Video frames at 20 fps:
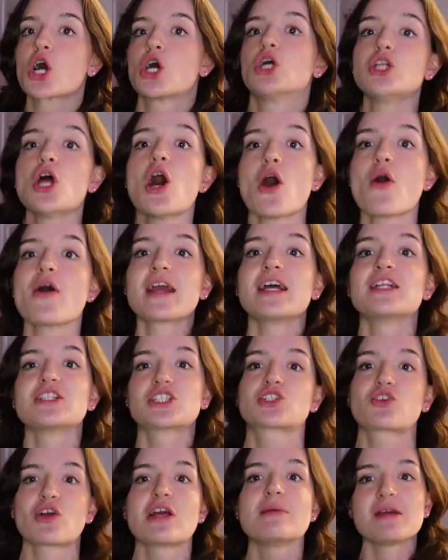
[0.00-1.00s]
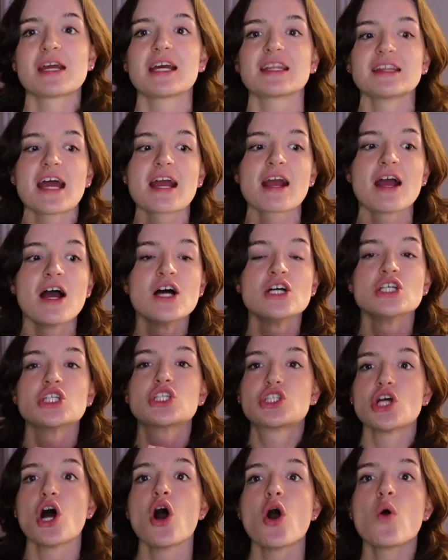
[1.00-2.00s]
clawing and screaming and like
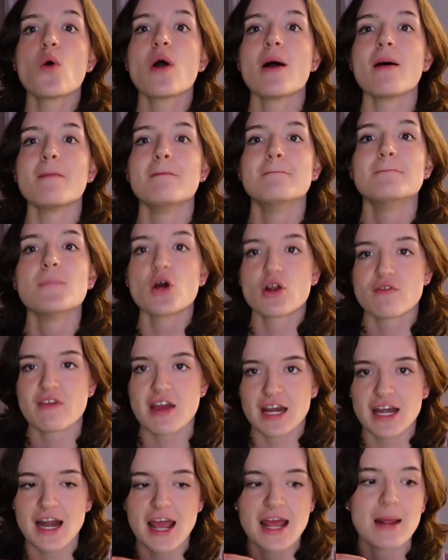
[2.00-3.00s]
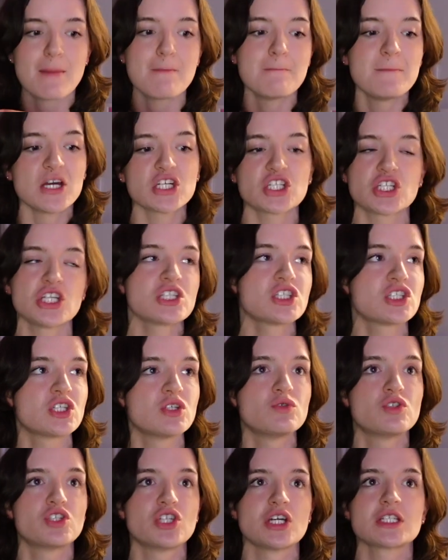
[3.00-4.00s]
so motivated and ambitious
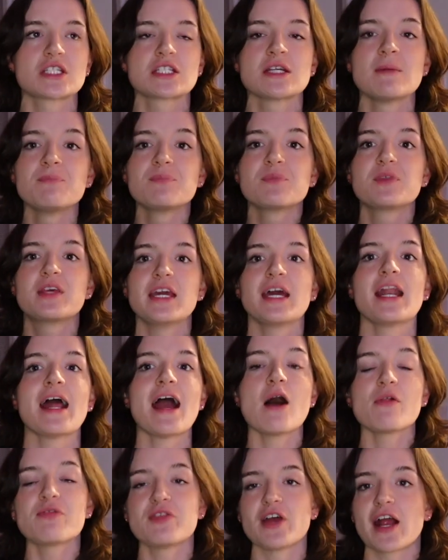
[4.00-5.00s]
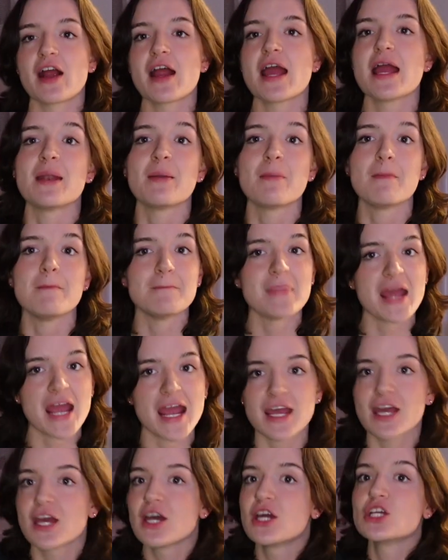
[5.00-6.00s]
to just get out there and
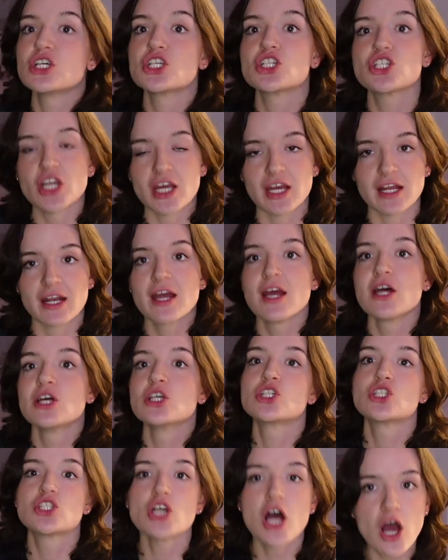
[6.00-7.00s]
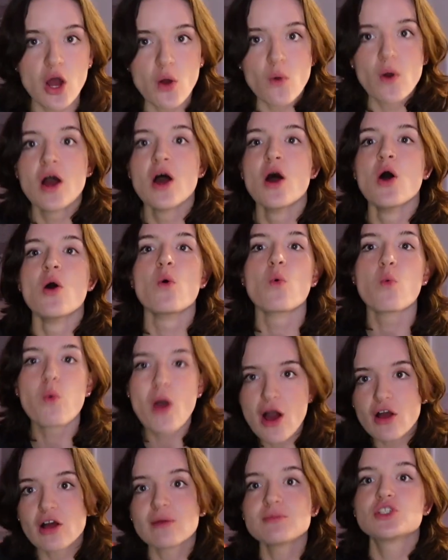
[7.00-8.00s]
make shit. So,
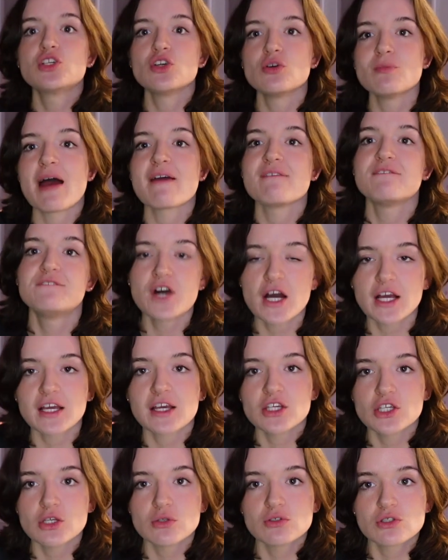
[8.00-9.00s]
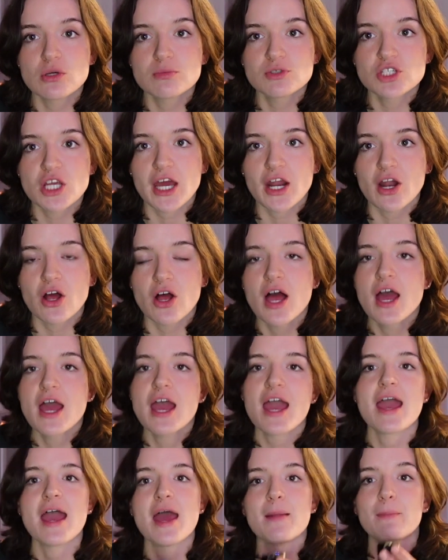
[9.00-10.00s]
welcome to my fucking YouTube channel
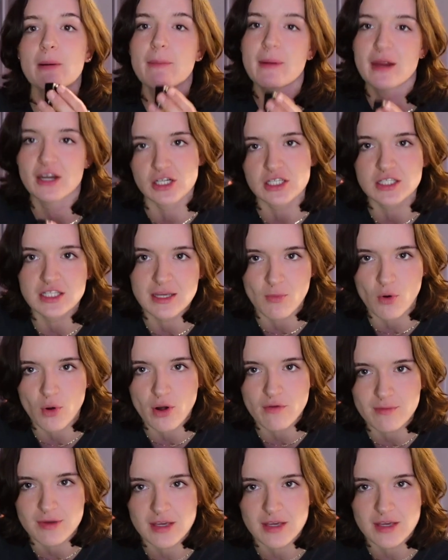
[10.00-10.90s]
and prepare to see more of